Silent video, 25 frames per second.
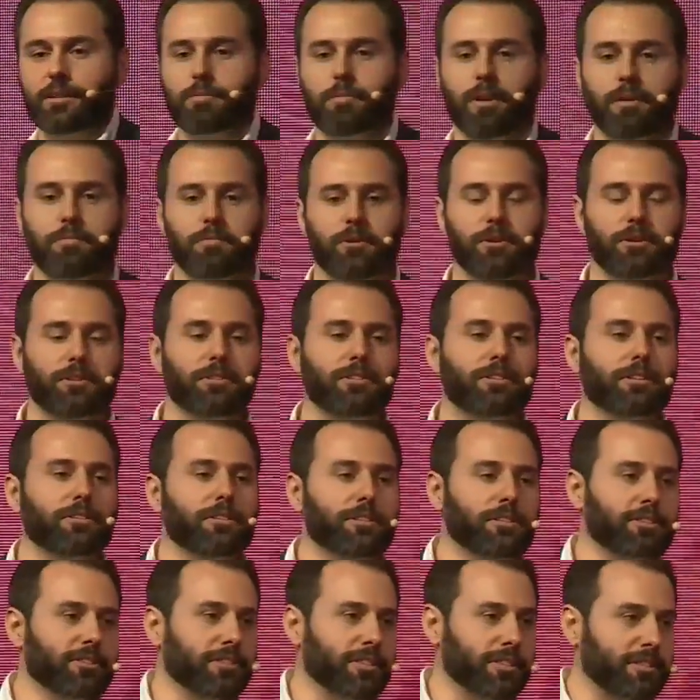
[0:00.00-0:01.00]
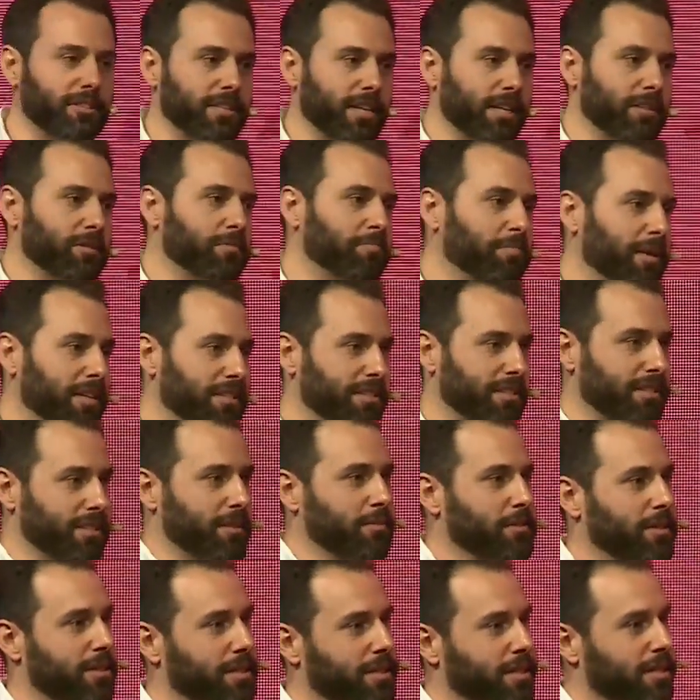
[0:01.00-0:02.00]
my mood, so it usually starts buzzing
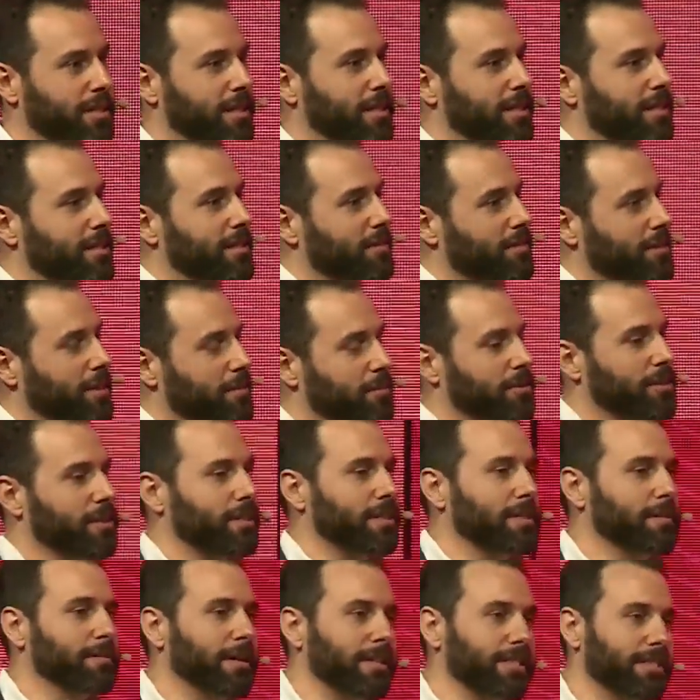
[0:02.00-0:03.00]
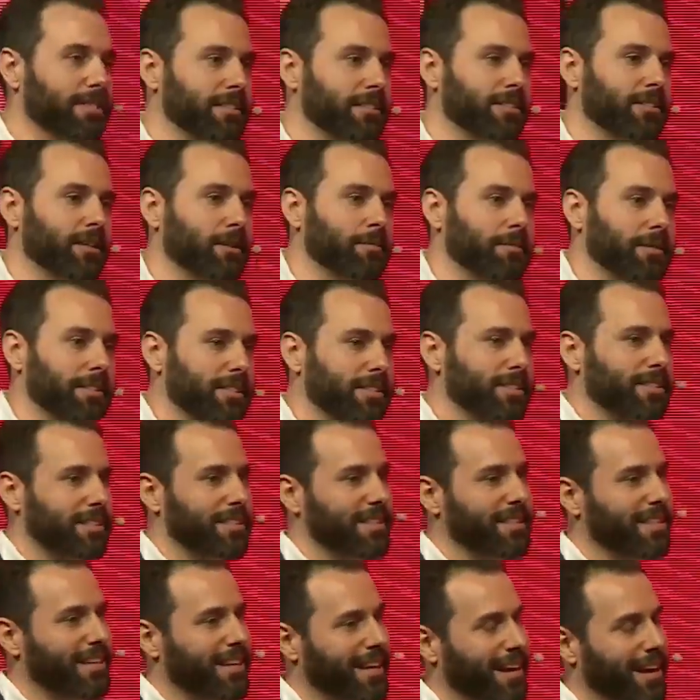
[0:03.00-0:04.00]
when uh, when I'm talking about these topics.
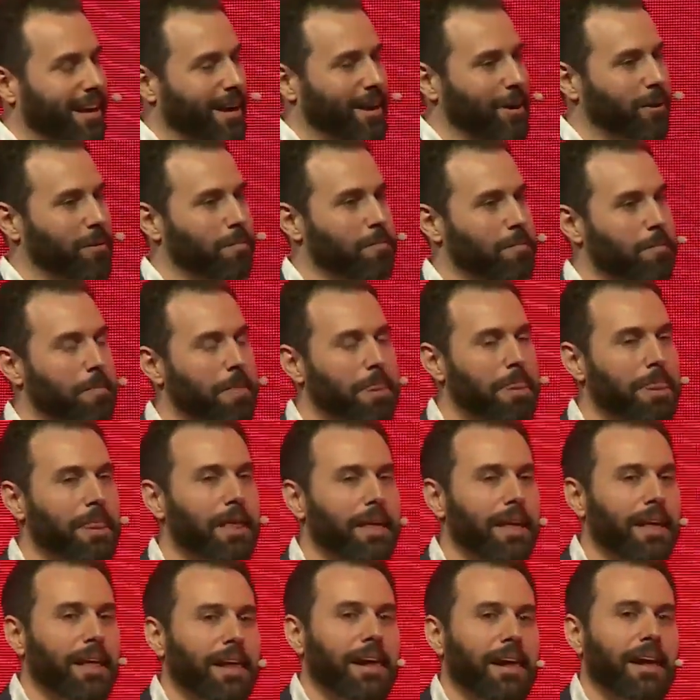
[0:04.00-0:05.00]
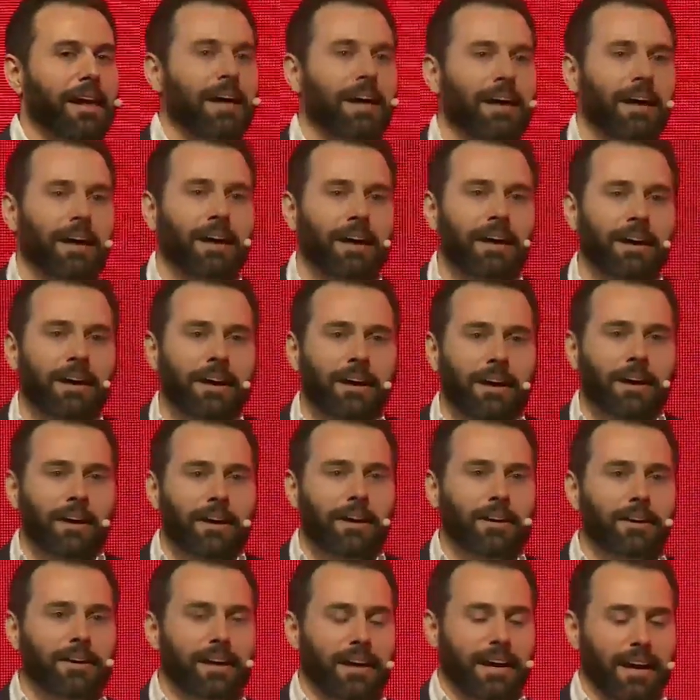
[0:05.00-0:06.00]
Um,
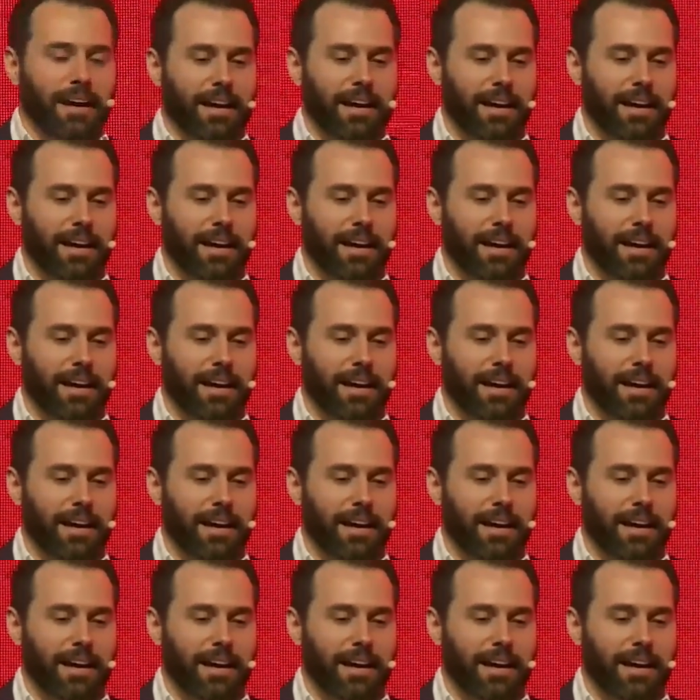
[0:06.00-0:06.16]
okay,